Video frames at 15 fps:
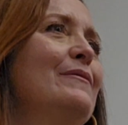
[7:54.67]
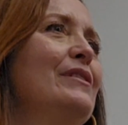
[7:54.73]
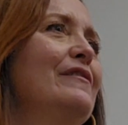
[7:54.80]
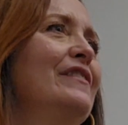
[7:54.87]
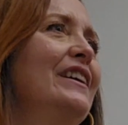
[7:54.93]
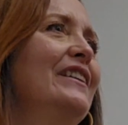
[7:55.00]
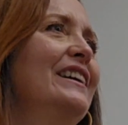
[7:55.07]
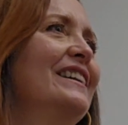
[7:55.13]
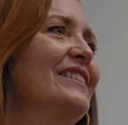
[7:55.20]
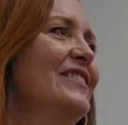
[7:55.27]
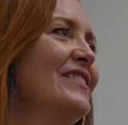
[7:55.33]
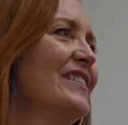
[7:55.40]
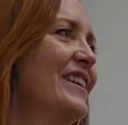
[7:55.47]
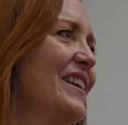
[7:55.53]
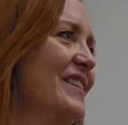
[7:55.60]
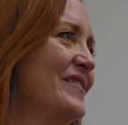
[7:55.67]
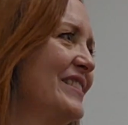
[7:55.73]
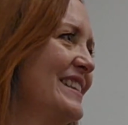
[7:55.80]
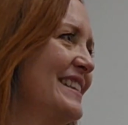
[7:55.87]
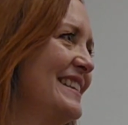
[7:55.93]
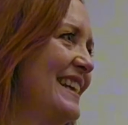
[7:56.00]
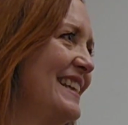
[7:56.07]
a very long
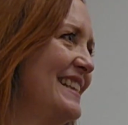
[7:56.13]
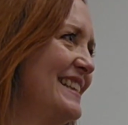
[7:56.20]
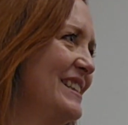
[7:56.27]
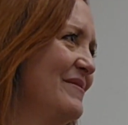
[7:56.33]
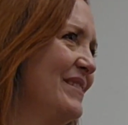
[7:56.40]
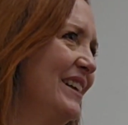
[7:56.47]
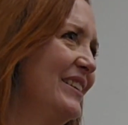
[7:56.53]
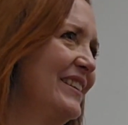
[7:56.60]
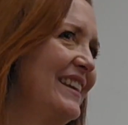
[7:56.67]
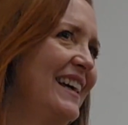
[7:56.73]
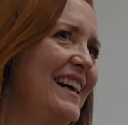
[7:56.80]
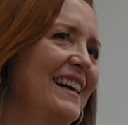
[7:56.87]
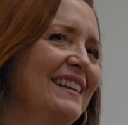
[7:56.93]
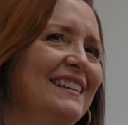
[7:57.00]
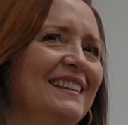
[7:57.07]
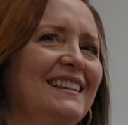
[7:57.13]
conversation about that.